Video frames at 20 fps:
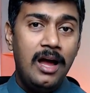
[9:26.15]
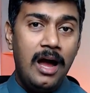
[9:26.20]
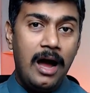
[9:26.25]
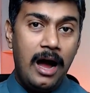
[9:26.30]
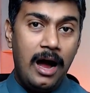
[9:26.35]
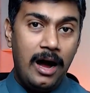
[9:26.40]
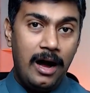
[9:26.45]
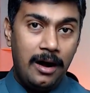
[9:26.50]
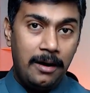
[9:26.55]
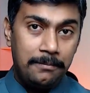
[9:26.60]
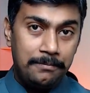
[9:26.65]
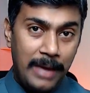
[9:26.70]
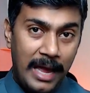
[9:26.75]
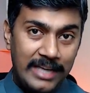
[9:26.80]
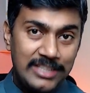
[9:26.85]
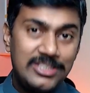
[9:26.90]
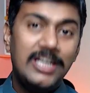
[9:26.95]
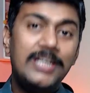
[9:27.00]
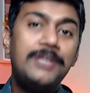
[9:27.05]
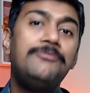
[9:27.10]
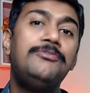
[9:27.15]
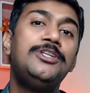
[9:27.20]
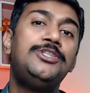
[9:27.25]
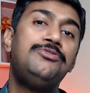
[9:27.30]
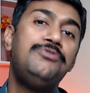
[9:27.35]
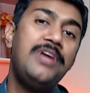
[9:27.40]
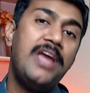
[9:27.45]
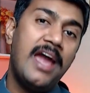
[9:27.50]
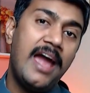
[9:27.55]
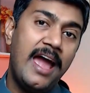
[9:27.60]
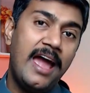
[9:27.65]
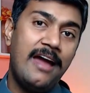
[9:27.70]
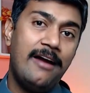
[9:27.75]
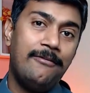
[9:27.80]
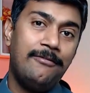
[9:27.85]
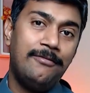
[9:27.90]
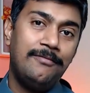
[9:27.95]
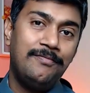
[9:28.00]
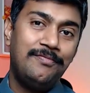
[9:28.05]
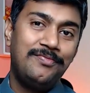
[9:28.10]
asset which we
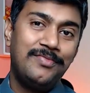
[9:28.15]
have.